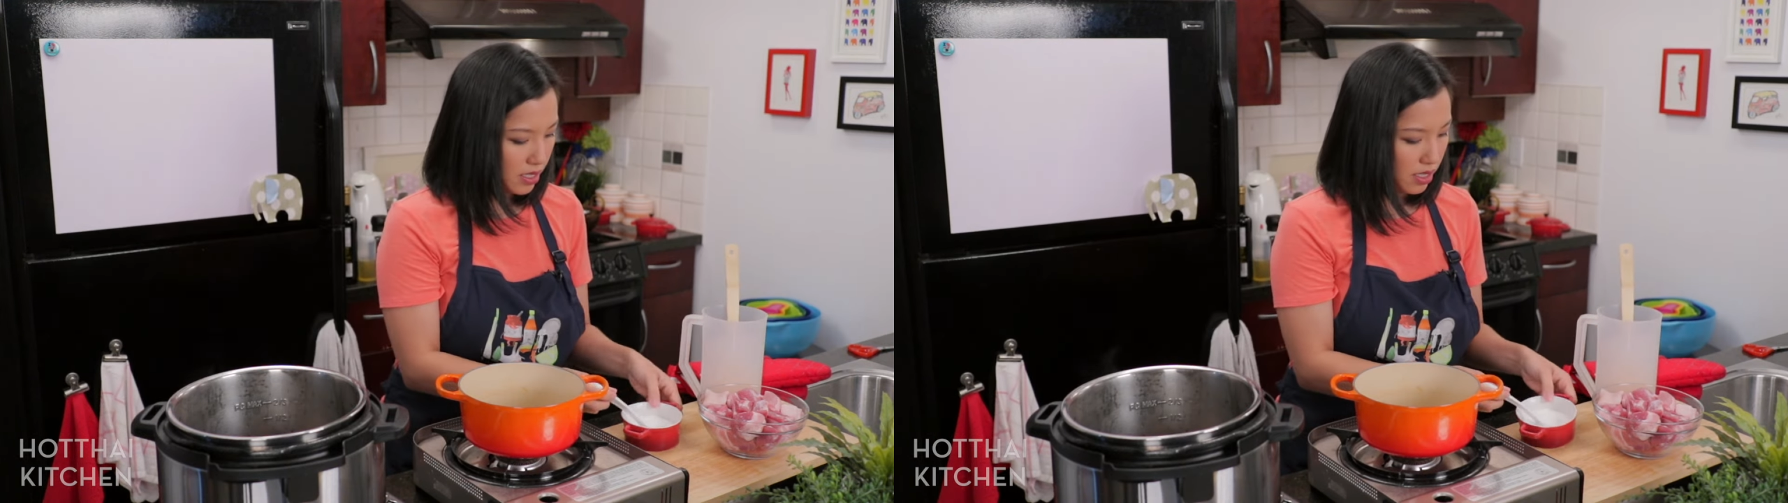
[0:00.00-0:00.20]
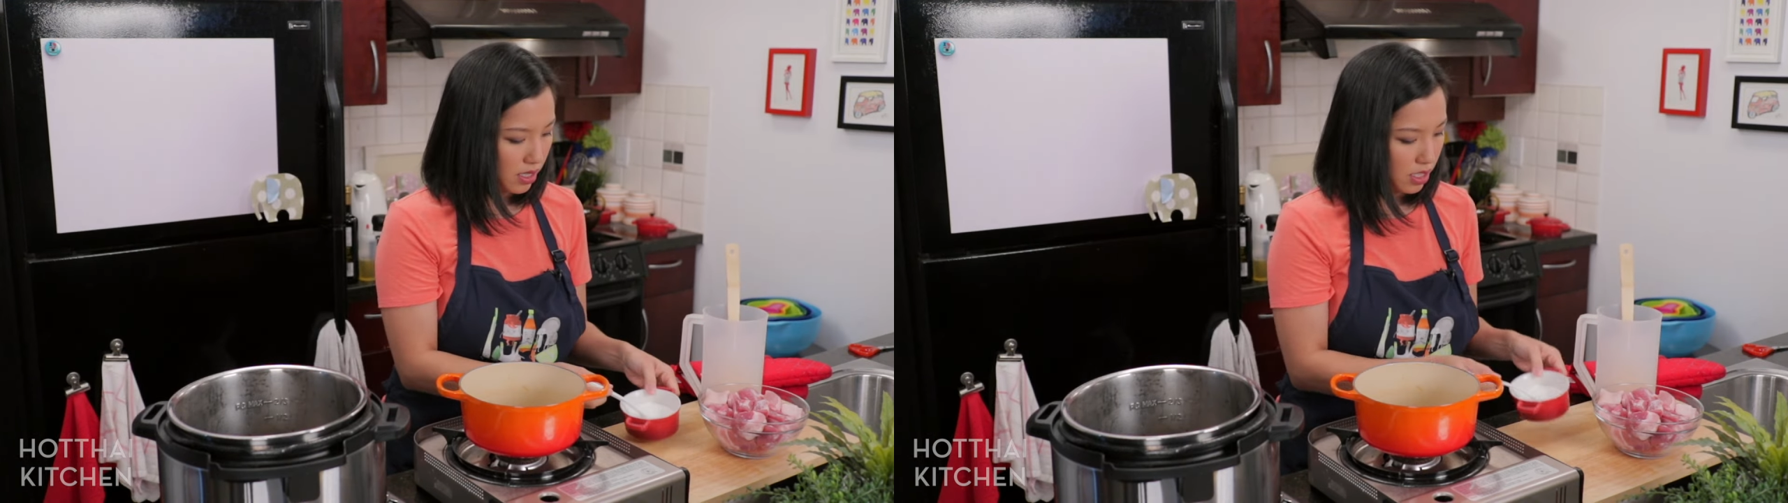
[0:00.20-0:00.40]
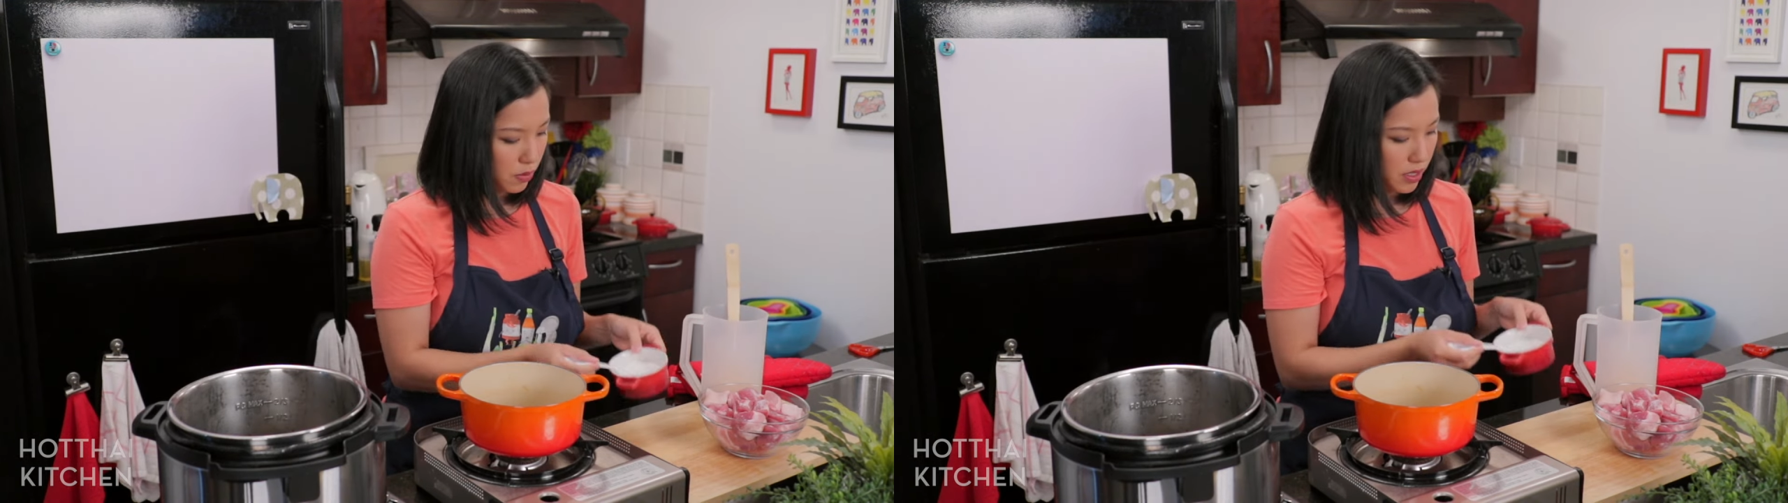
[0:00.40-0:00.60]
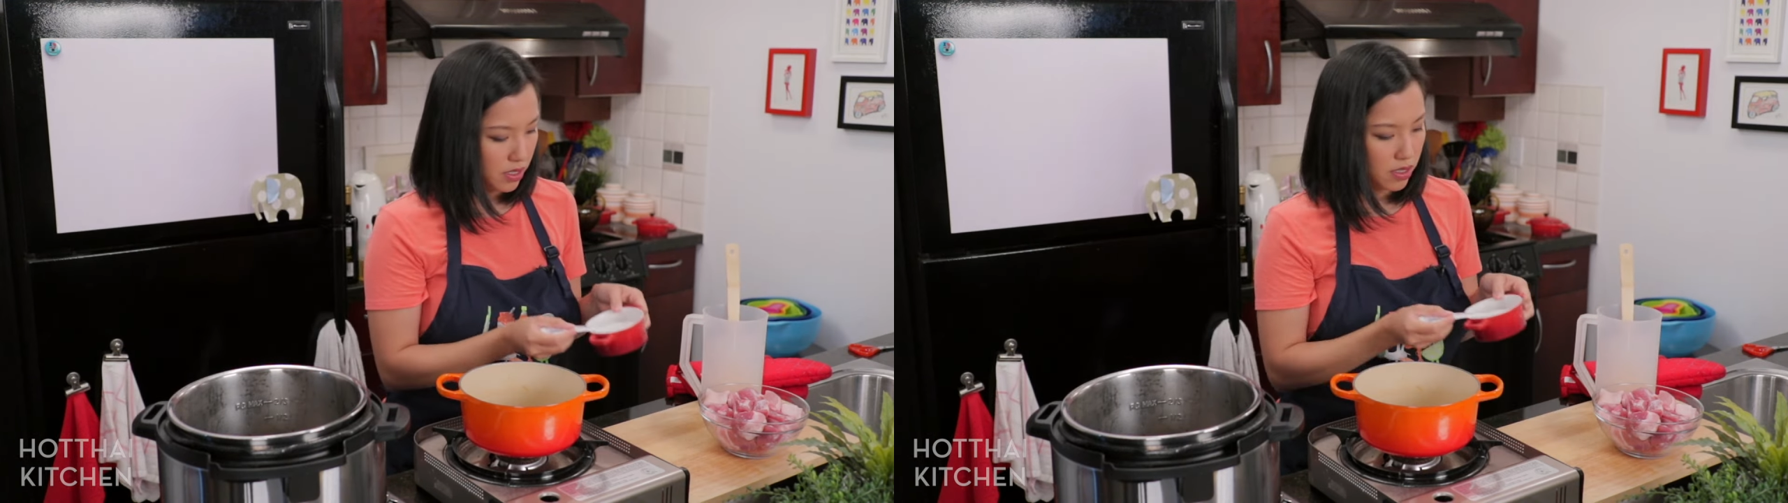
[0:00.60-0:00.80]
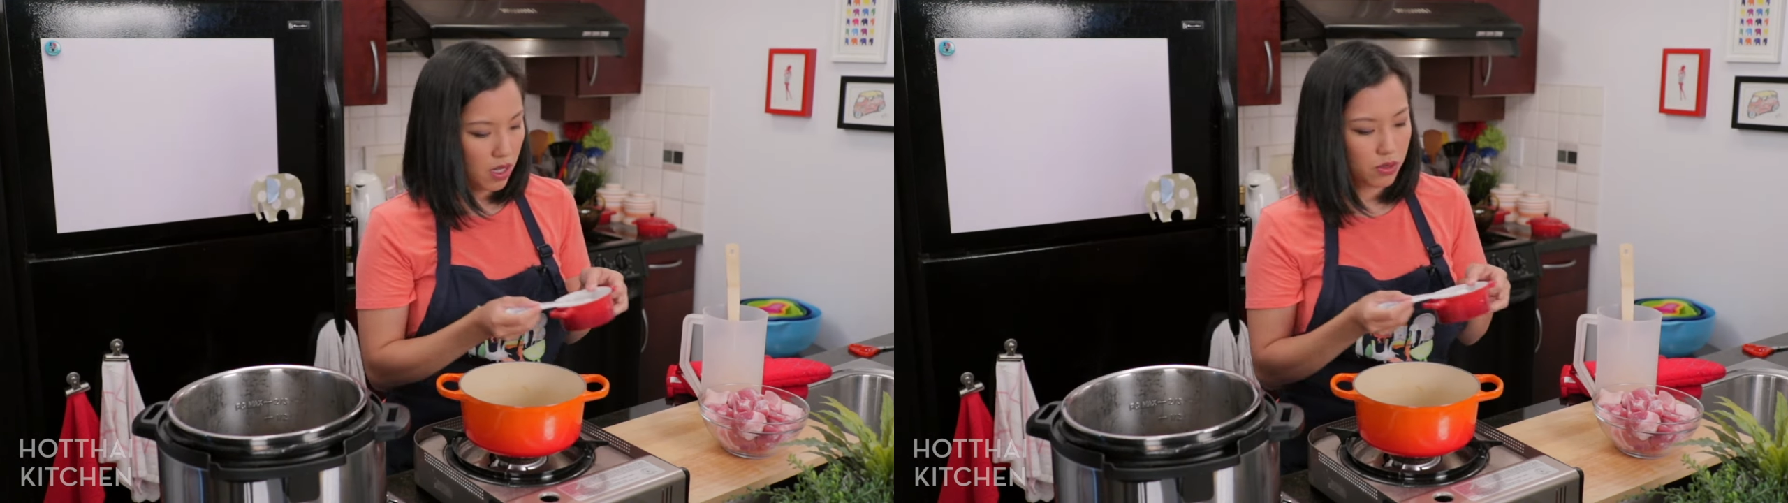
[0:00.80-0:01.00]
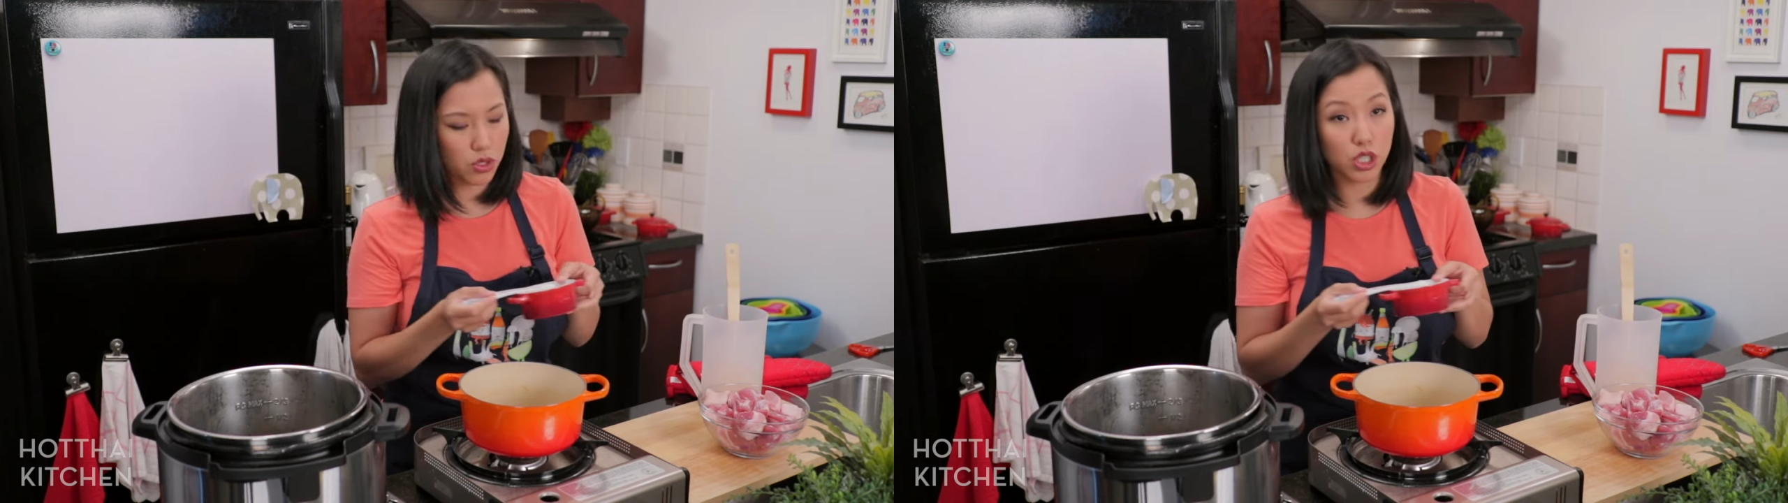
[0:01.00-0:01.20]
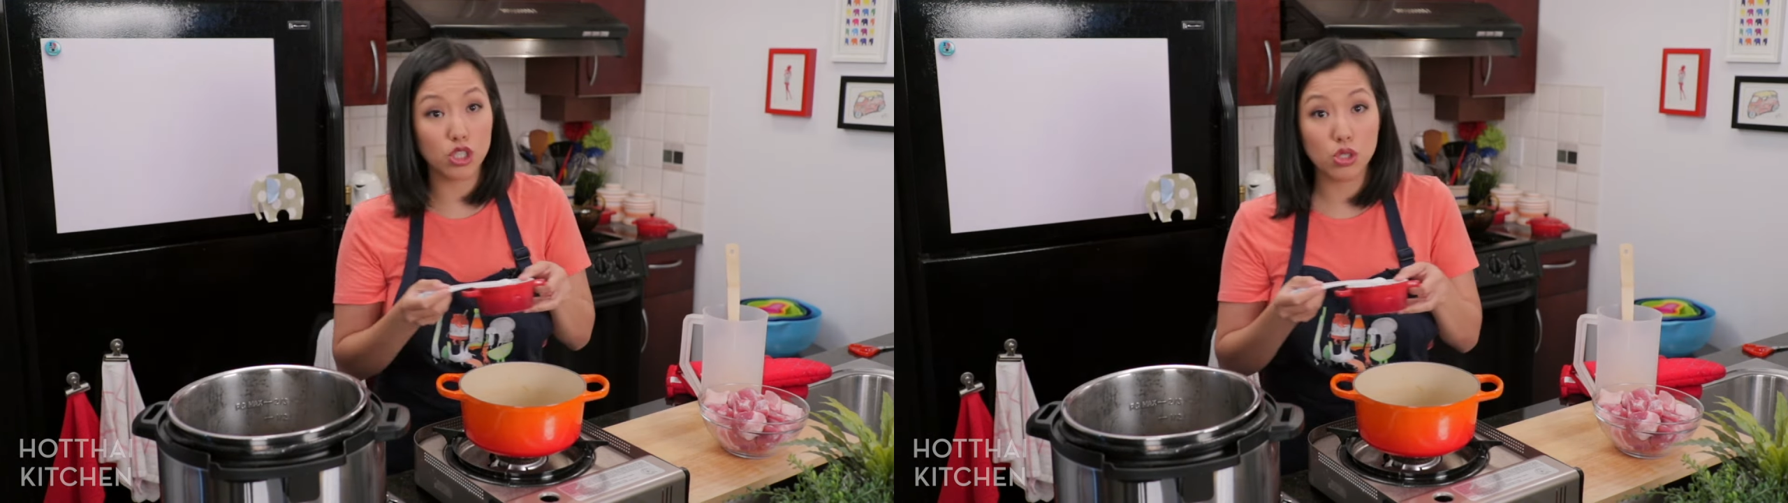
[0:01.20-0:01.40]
just a little bit of salt. You can